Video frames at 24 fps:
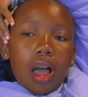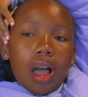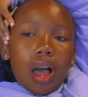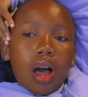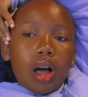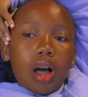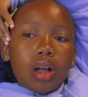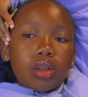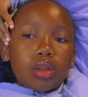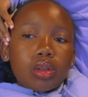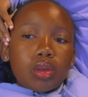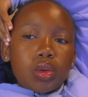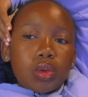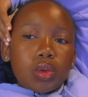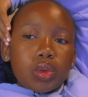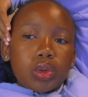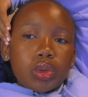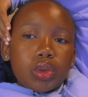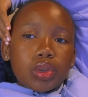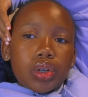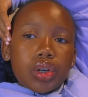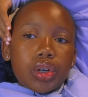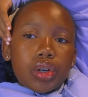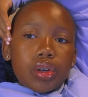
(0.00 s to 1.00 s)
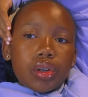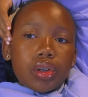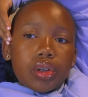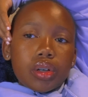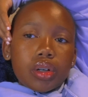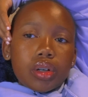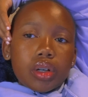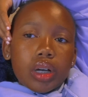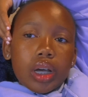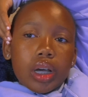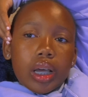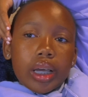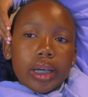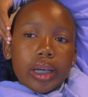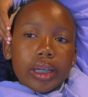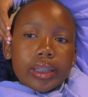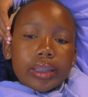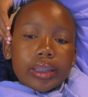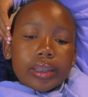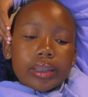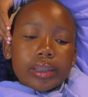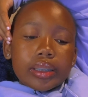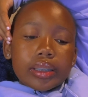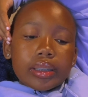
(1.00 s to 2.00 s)
I'll go to her,
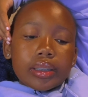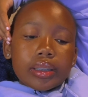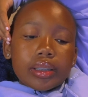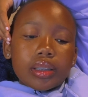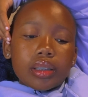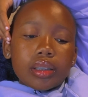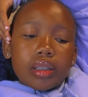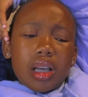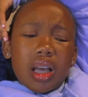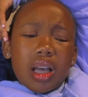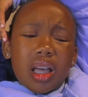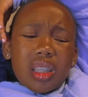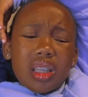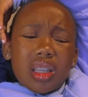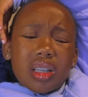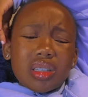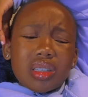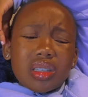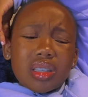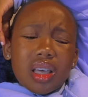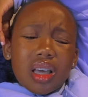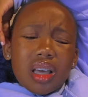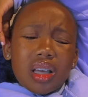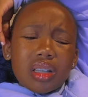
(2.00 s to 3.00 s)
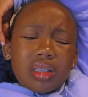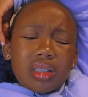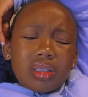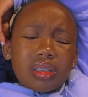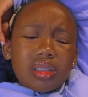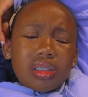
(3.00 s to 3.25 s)
guys. Yeah, that's that.